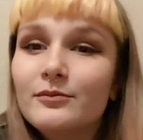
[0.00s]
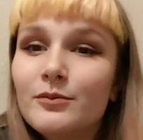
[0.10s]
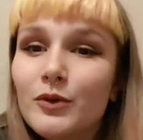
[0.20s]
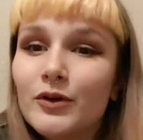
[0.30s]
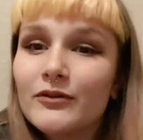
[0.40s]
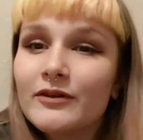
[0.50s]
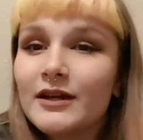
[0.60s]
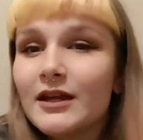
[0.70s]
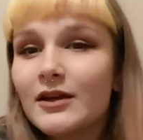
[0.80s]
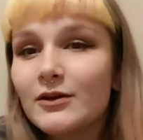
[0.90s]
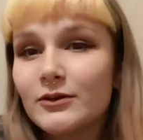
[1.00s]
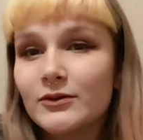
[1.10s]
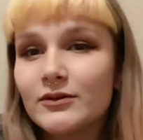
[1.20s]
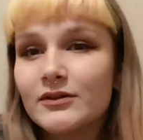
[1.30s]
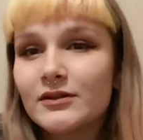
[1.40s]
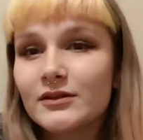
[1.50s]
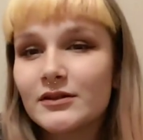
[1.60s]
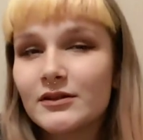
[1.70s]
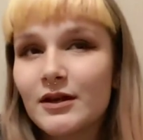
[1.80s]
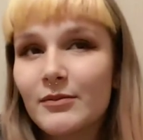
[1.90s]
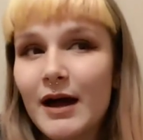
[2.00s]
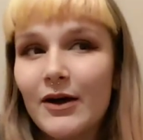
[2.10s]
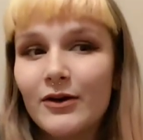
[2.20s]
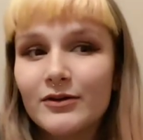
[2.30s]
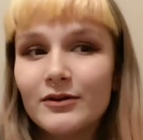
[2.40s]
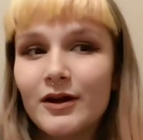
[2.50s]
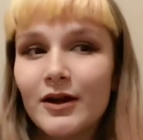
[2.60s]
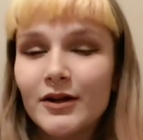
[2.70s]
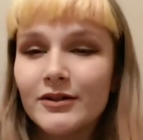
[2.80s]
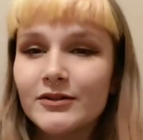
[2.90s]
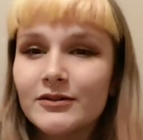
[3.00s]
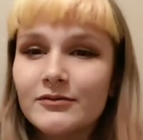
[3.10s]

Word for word: more videos about our